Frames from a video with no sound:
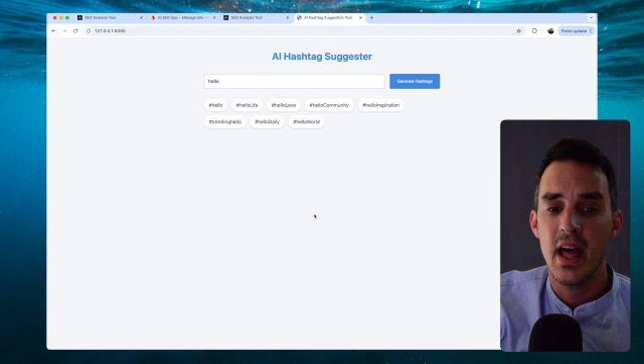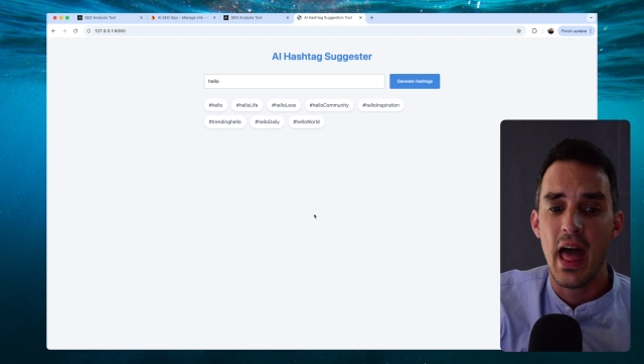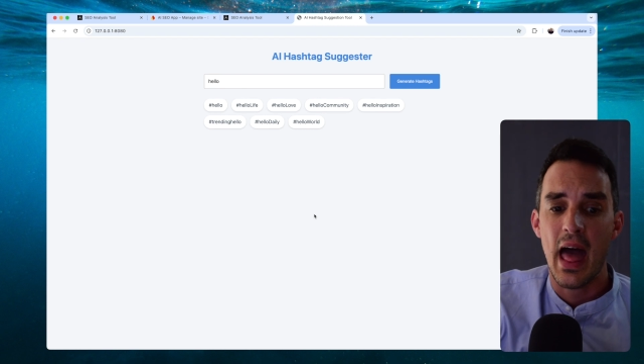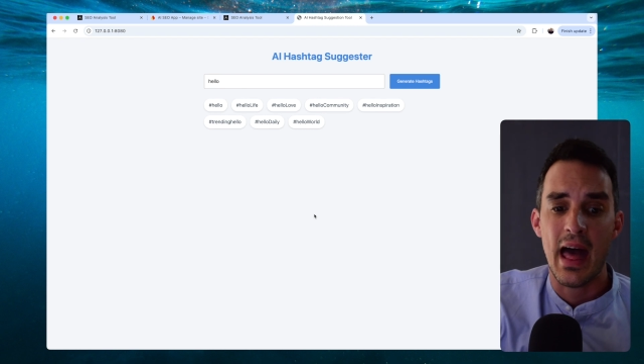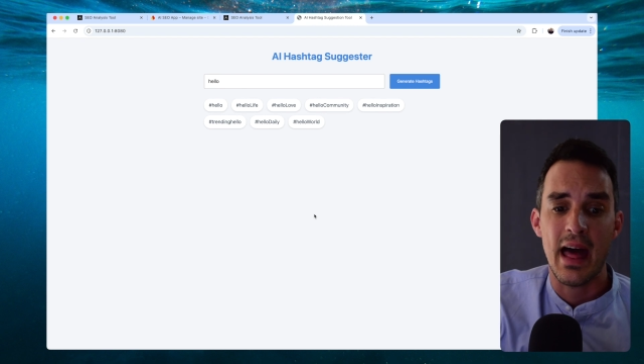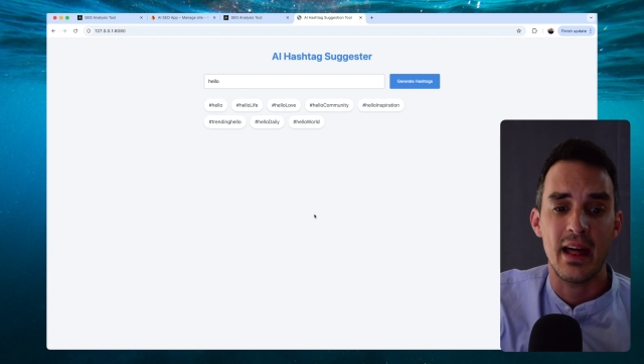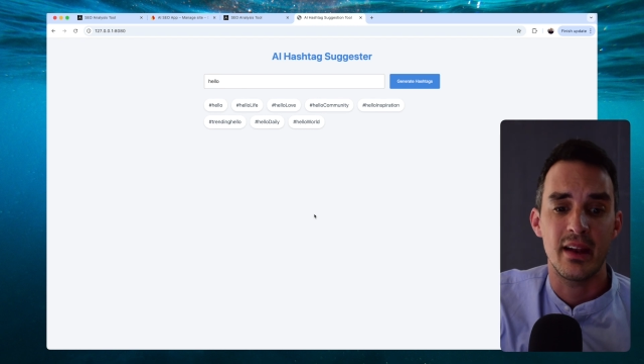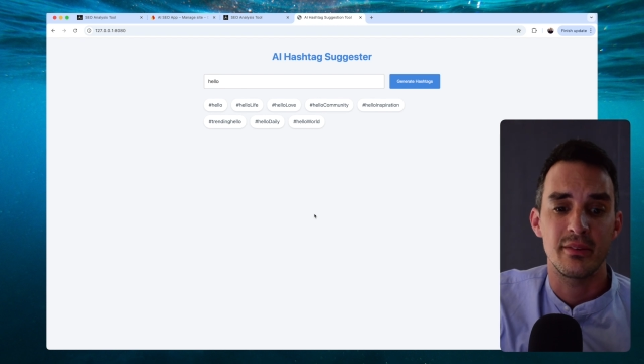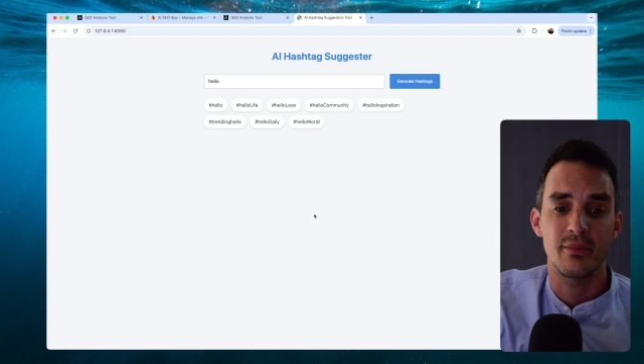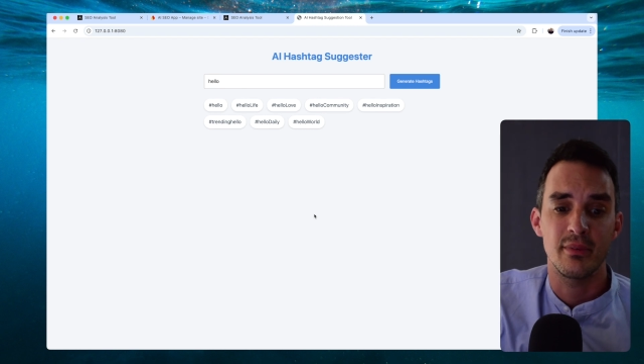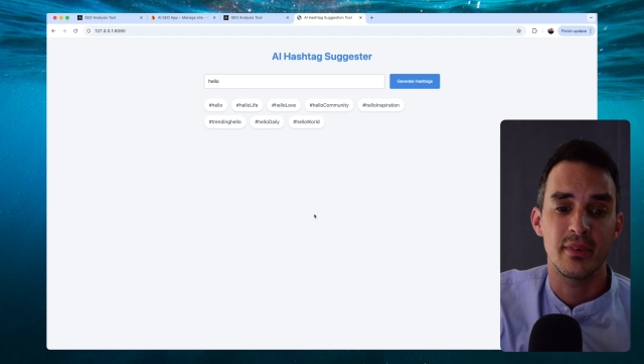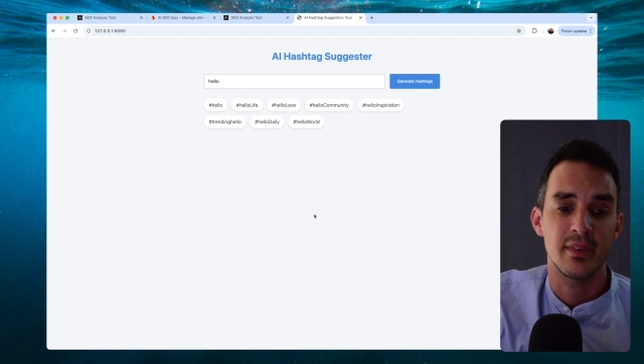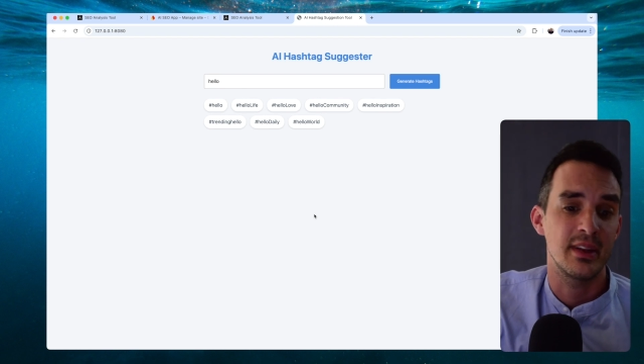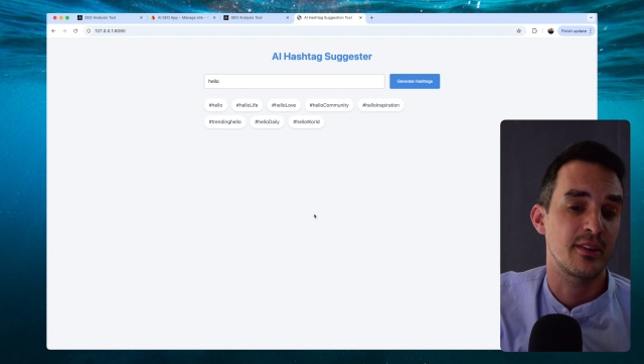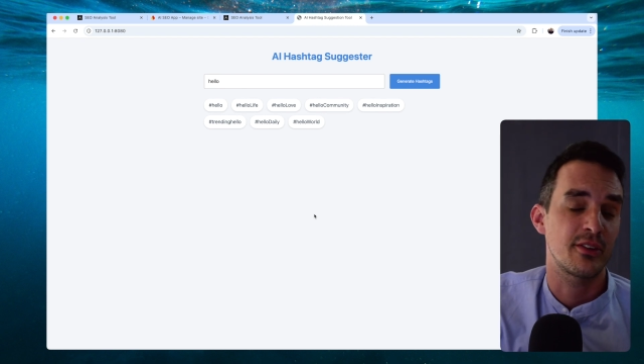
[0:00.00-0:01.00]

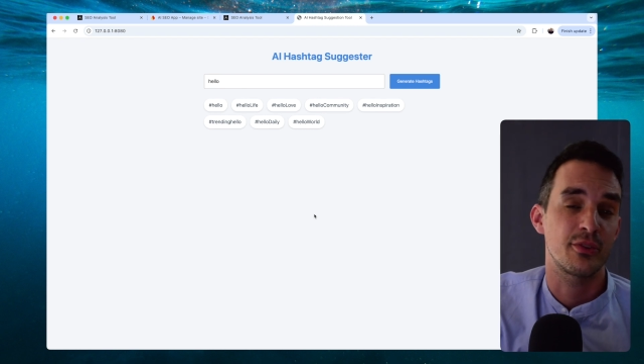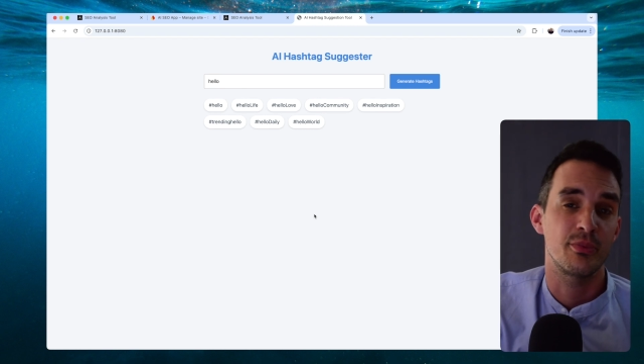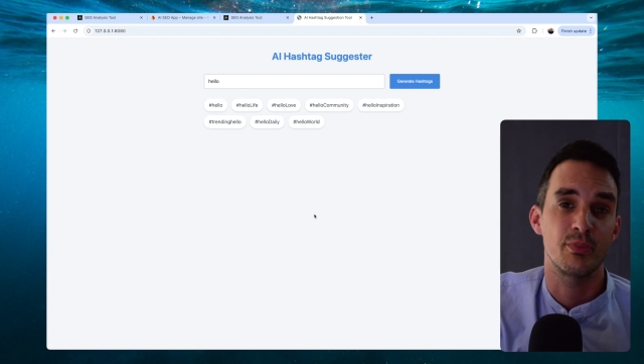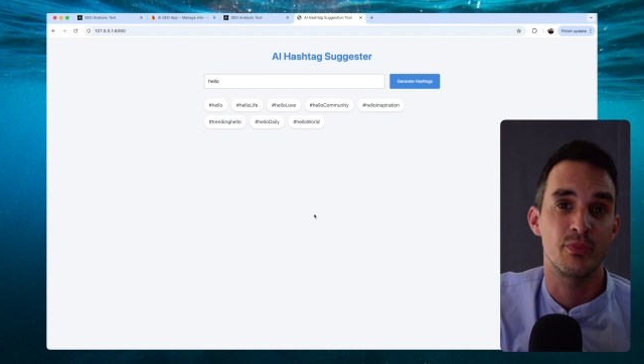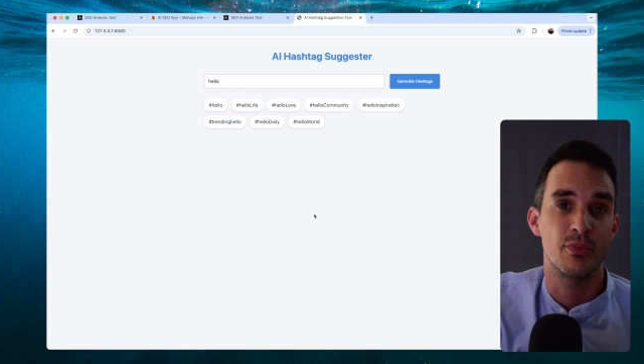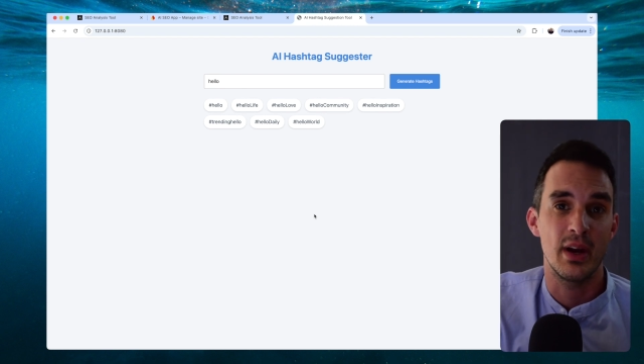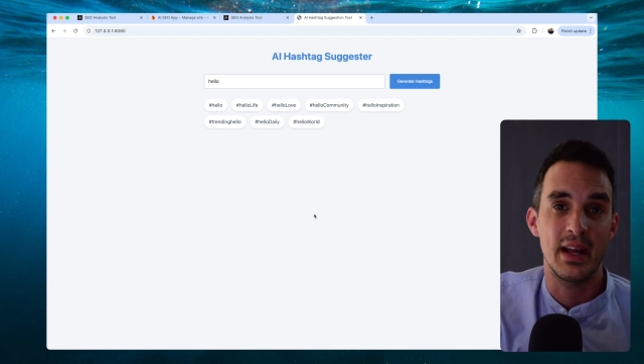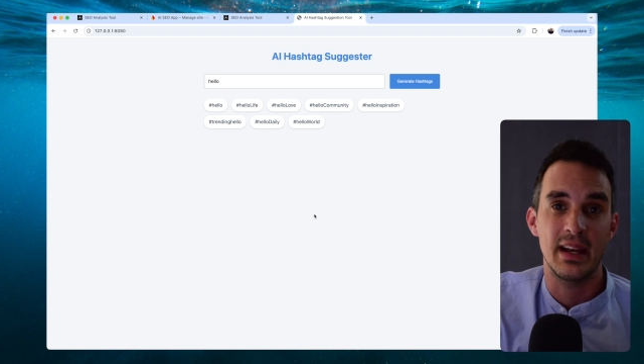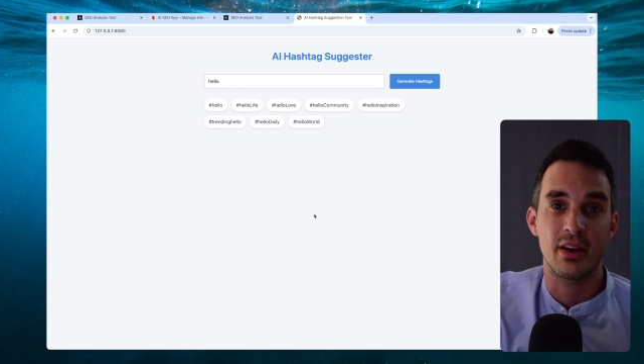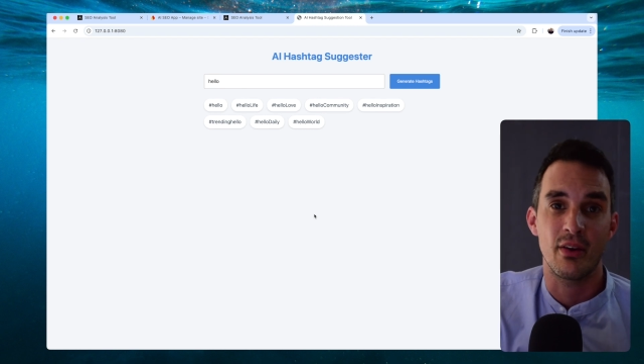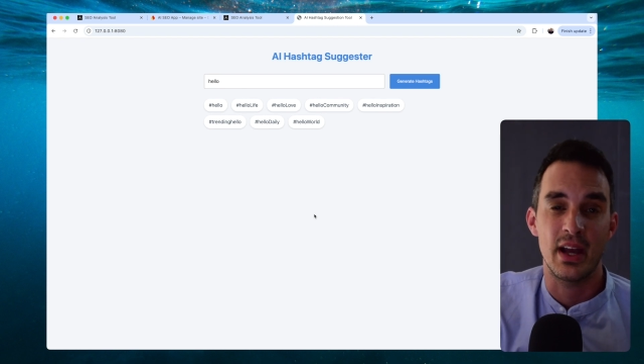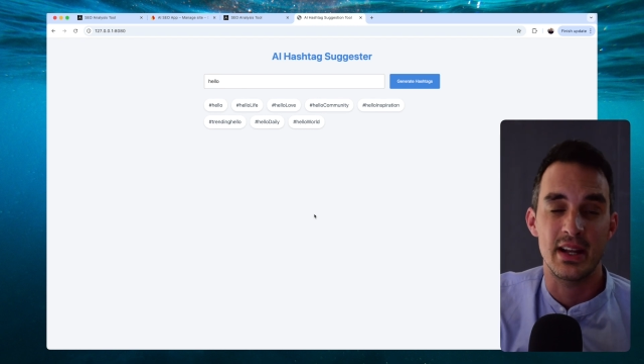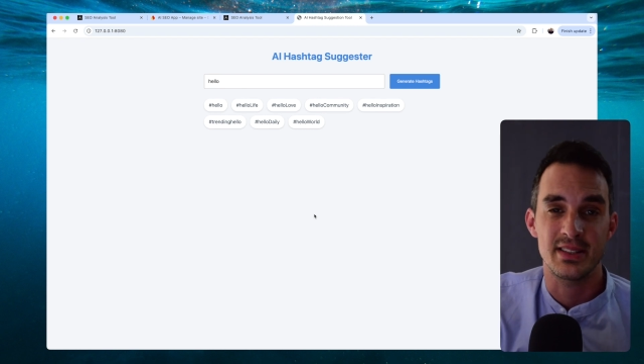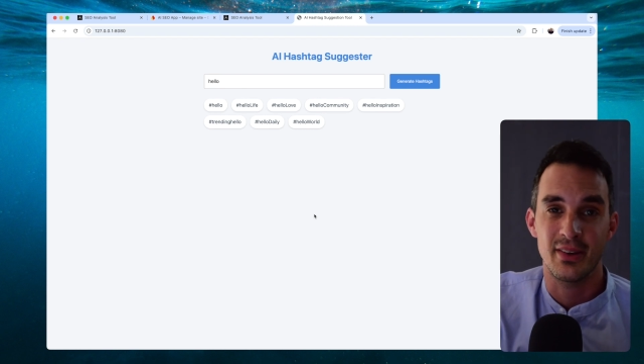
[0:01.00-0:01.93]
And it's really great.